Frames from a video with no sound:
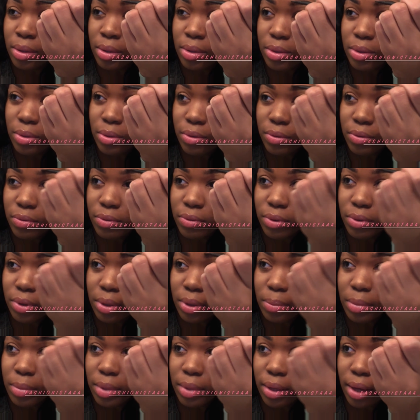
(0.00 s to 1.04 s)
to
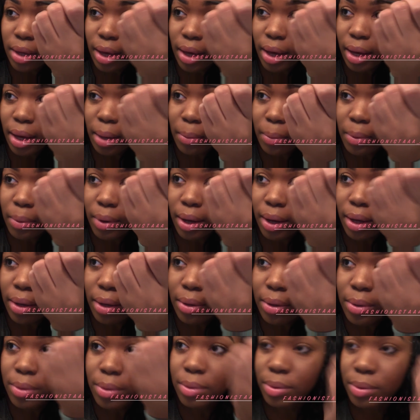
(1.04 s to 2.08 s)
form the
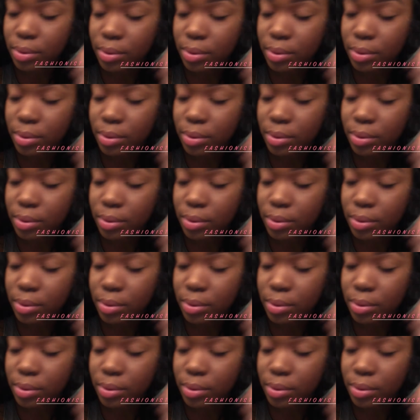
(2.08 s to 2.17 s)
eyebrow.